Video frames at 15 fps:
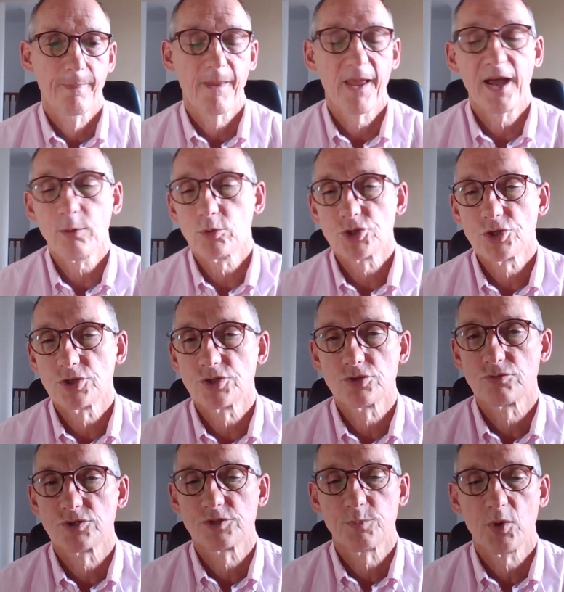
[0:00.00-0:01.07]
How will
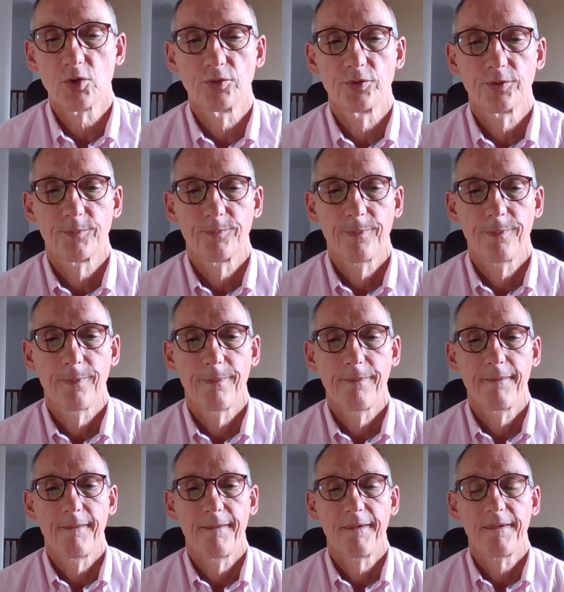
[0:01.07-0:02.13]
churches respond,
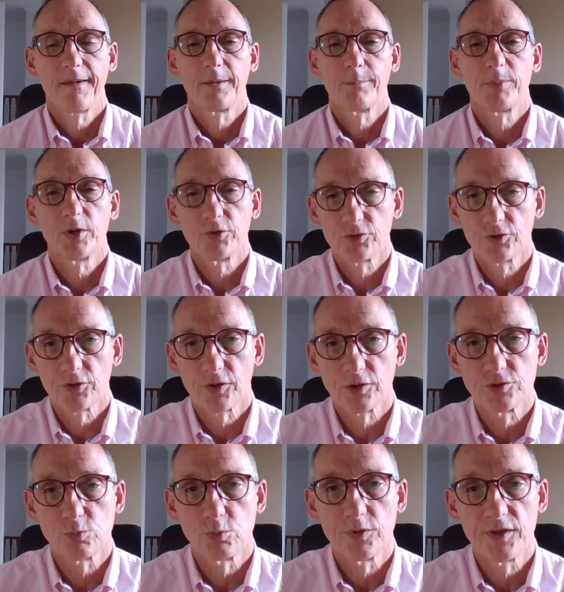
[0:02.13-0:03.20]
both to
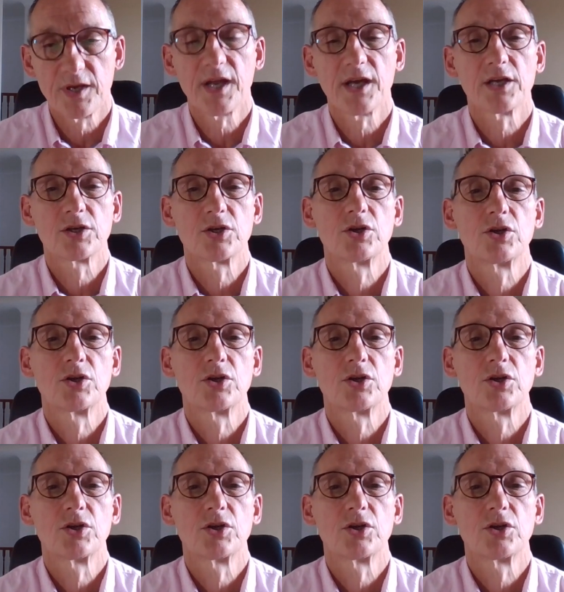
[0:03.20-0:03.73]
those within our